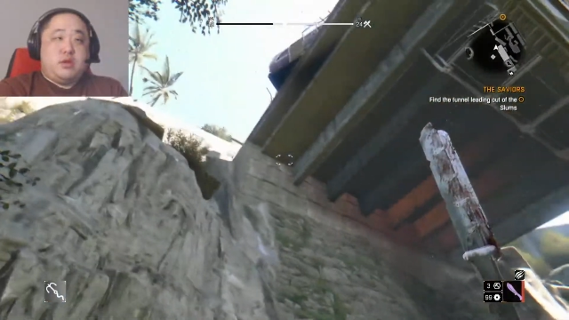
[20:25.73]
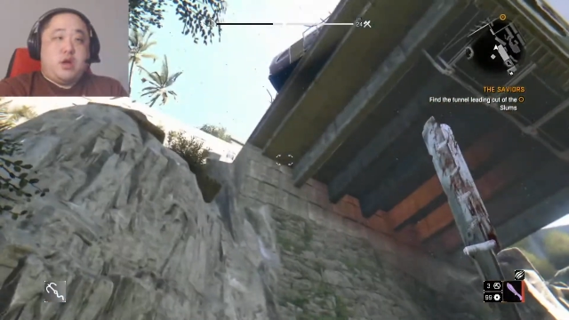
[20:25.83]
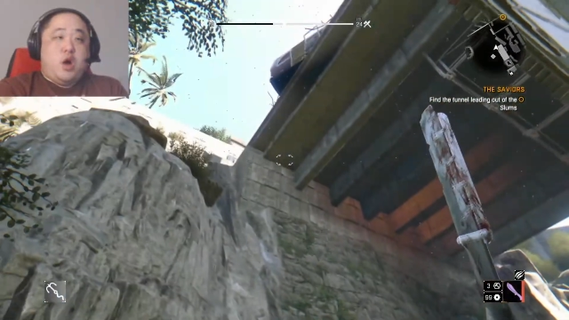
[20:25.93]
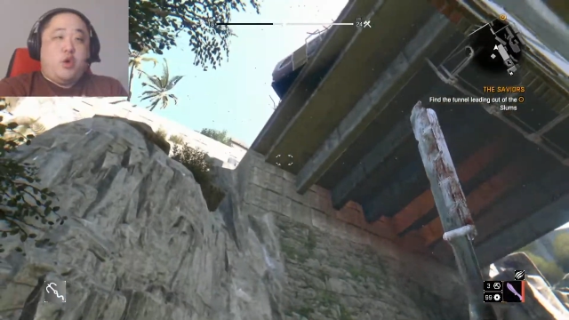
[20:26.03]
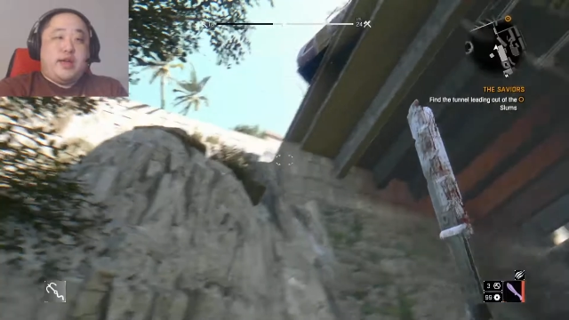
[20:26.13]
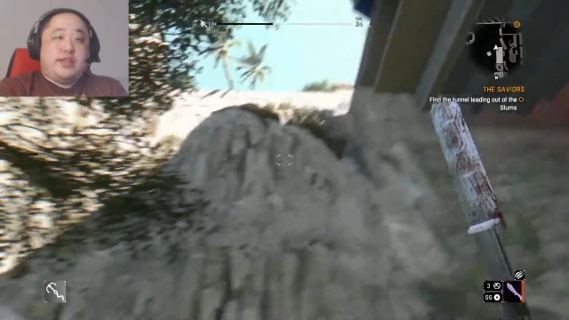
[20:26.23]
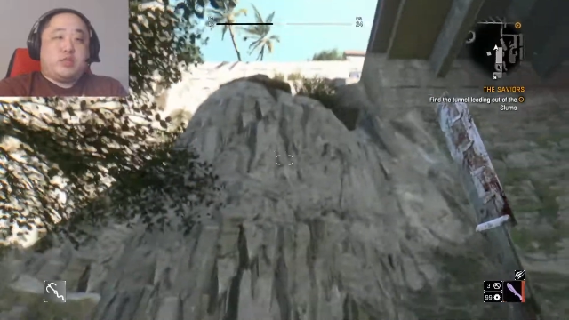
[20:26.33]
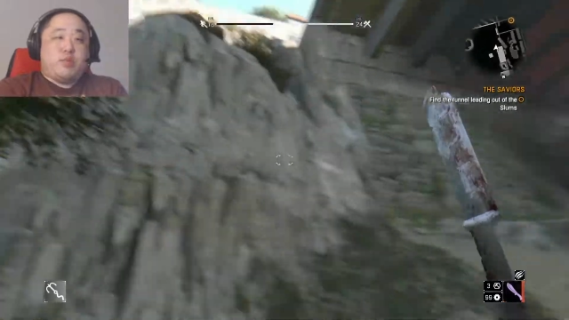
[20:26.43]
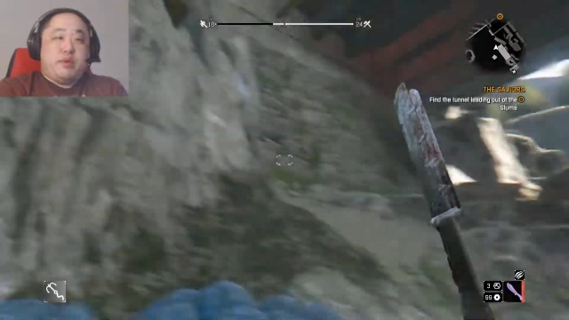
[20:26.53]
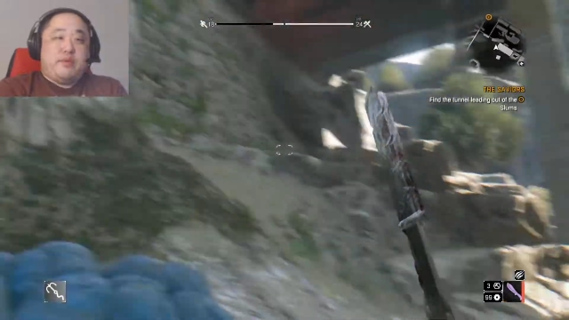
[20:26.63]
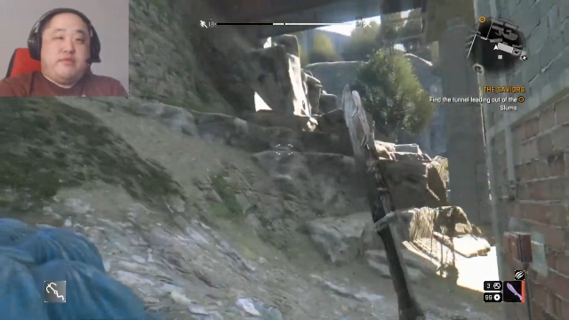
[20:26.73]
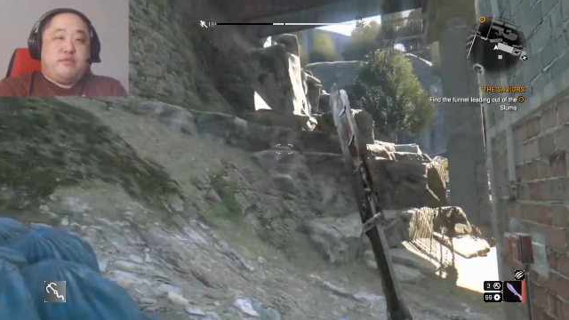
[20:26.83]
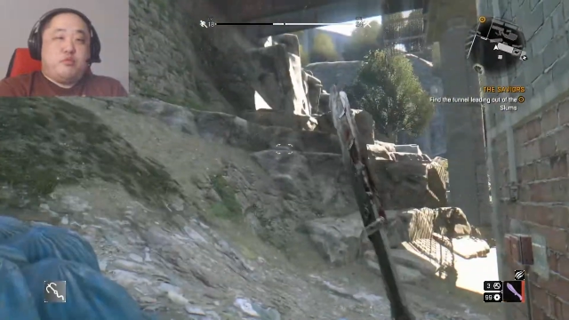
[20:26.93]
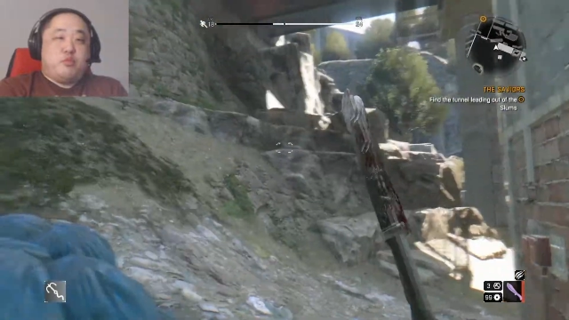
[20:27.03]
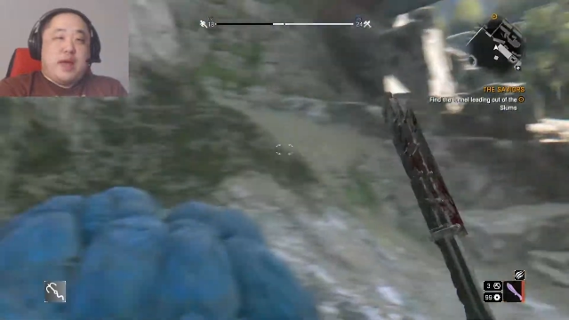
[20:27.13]
Oh yeah, this is where we
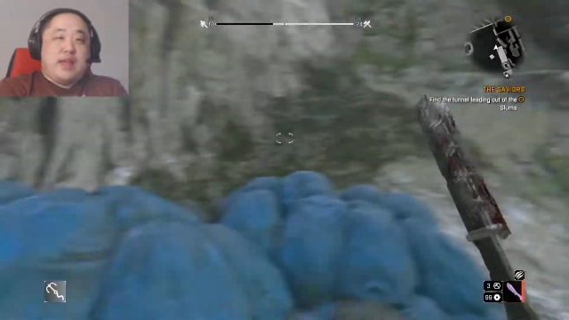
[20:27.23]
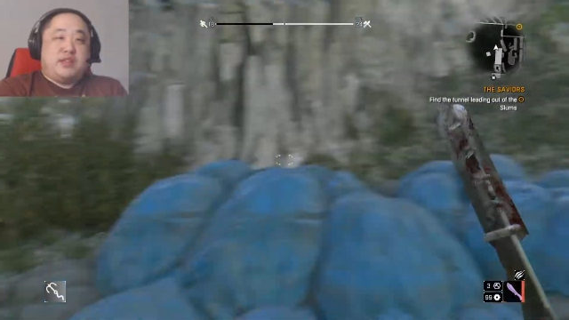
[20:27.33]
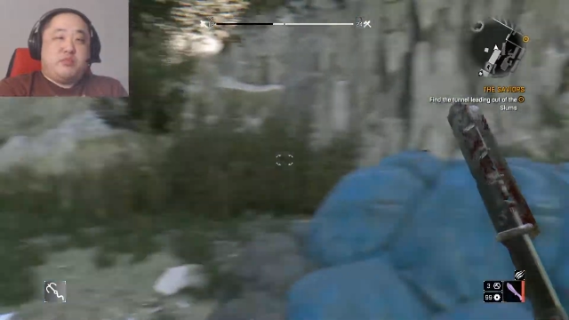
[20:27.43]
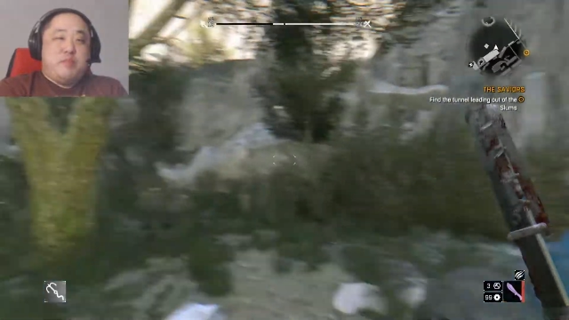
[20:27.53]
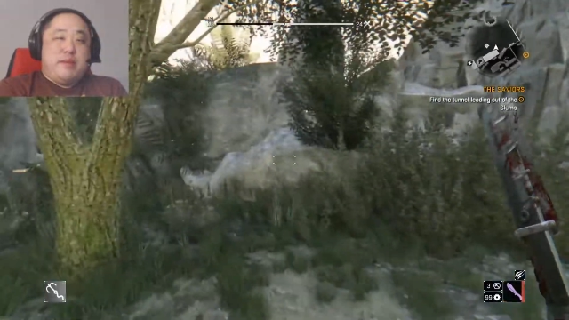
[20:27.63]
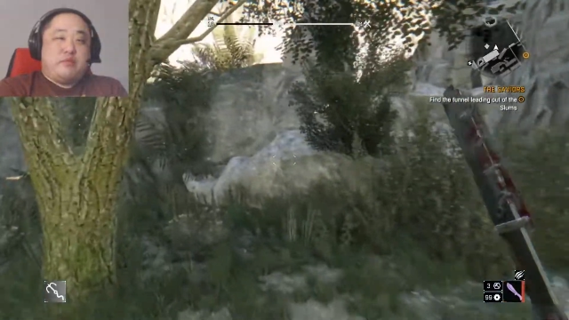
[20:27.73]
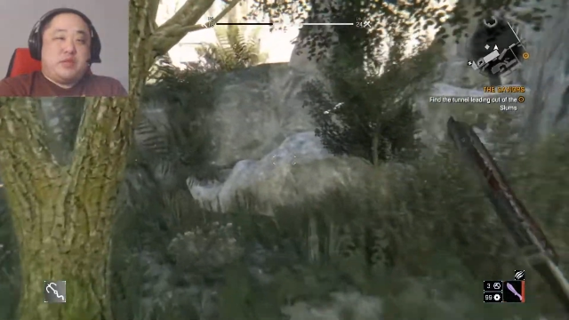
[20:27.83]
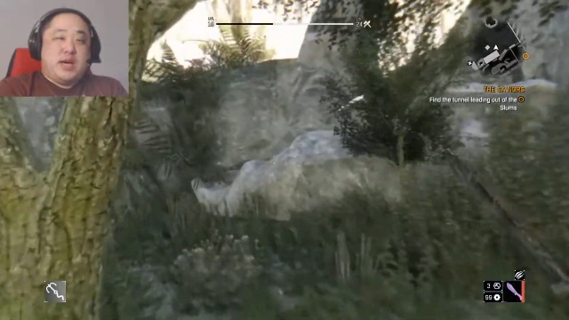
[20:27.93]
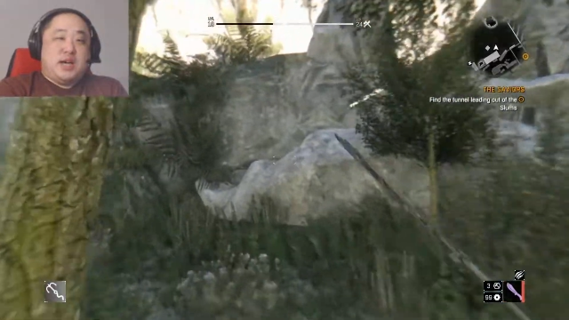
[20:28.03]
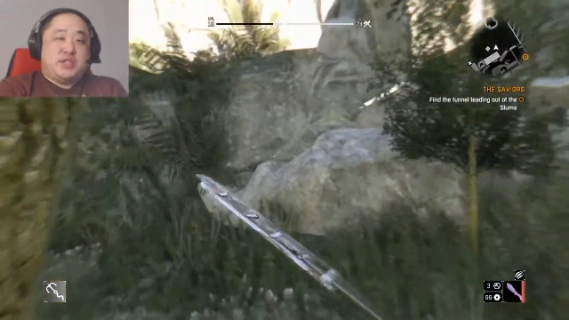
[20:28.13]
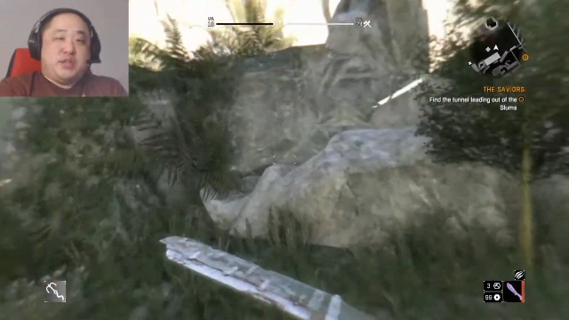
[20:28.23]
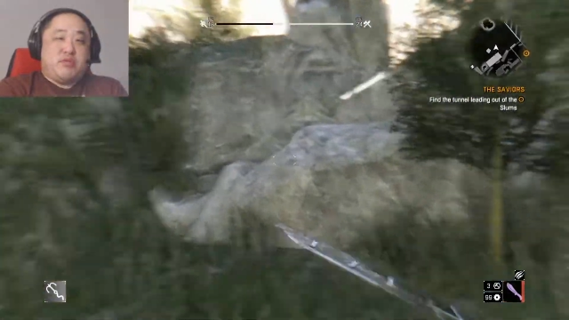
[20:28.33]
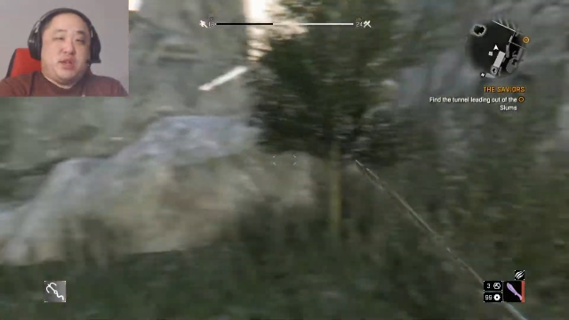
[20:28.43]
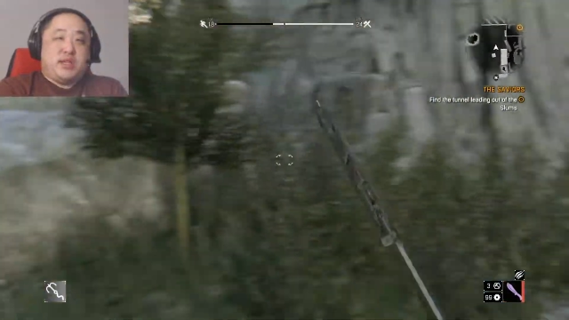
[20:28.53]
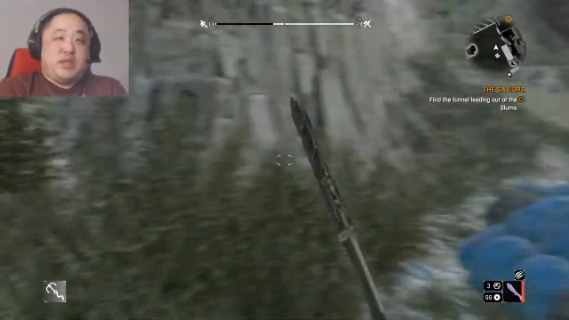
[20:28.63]
had Nevgazi,
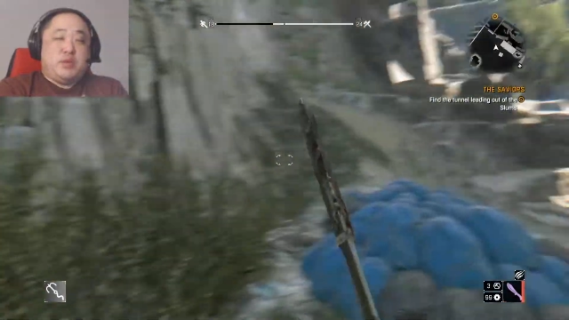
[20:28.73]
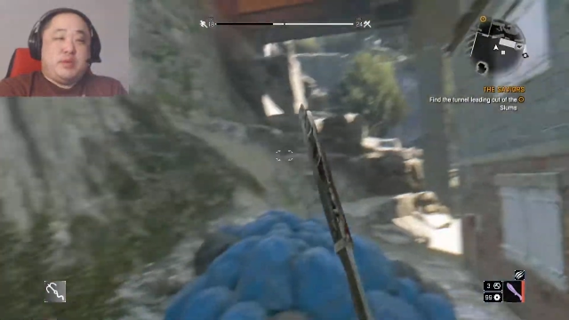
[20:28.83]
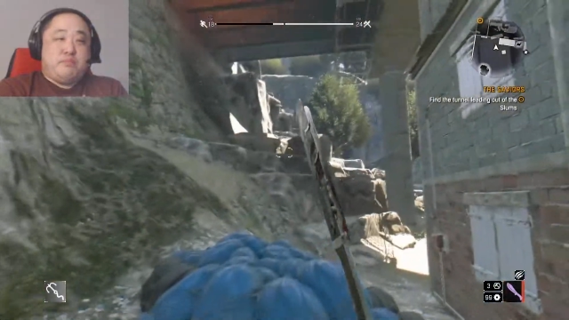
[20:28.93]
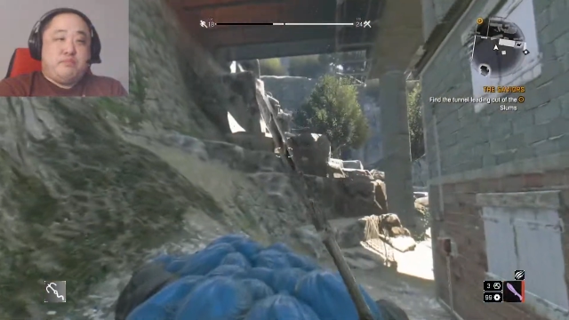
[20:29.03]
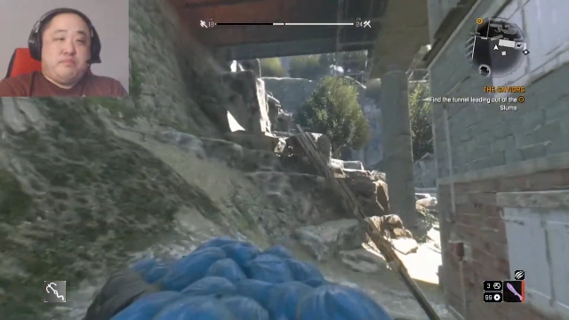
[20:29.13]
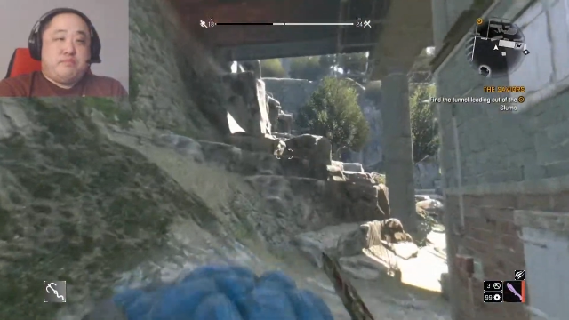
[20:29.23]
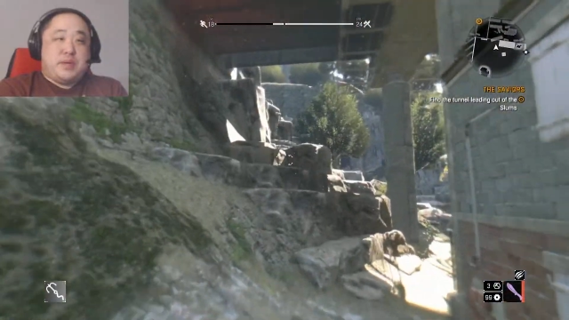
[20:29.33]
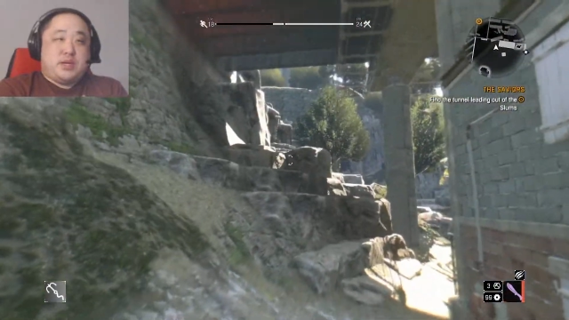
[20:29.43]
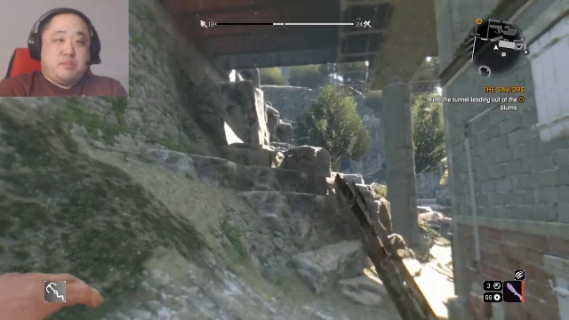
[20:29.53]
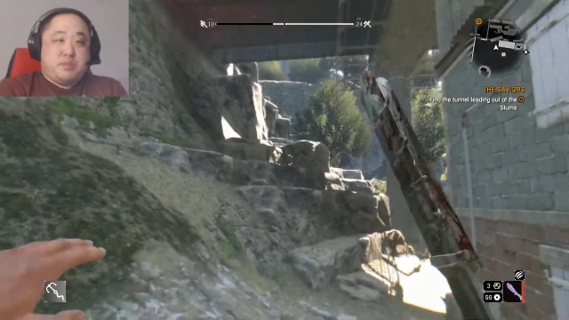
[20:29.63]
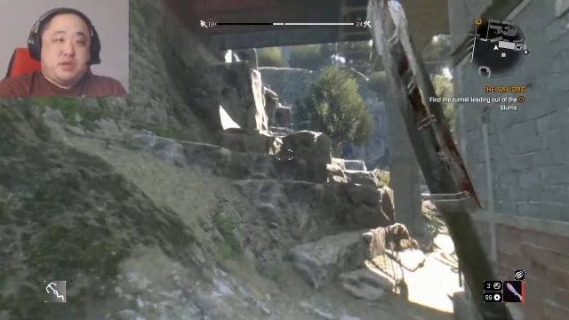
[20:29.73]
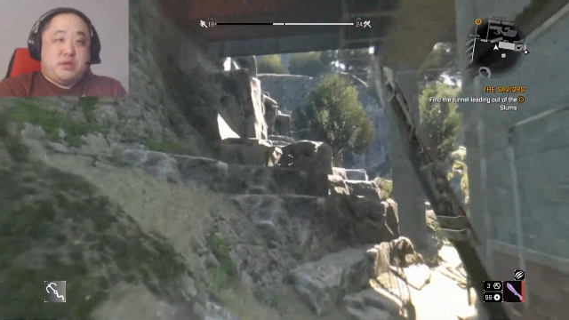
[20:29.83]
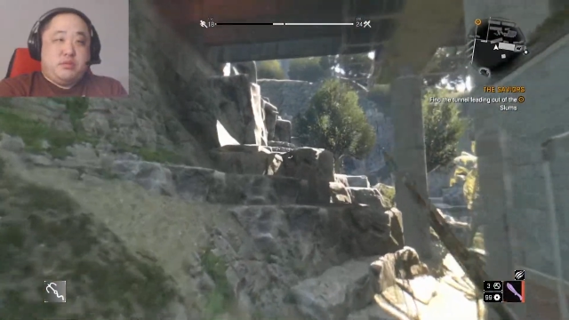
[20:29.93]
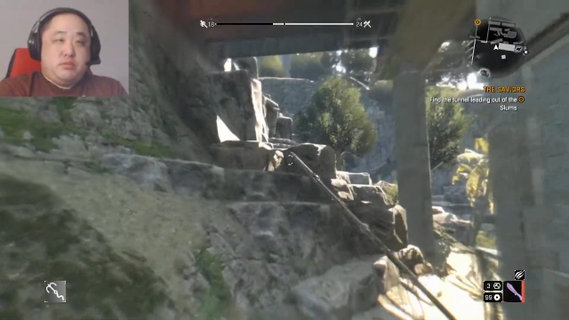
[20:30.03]
right? How do we get back up there?